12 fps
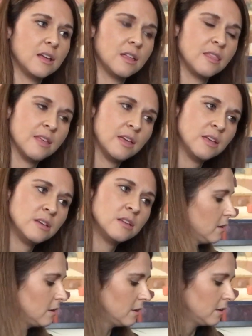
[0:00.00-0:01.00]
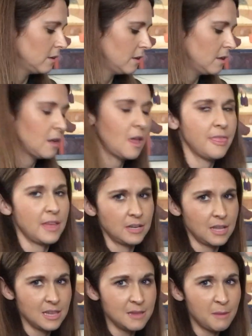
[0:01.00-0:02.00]
And then
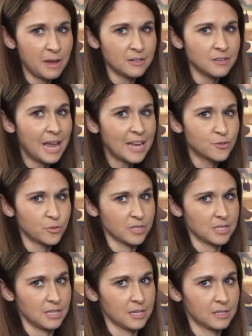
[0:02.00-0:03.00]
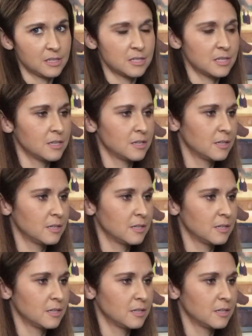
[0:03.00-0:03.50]
E minor natural 6.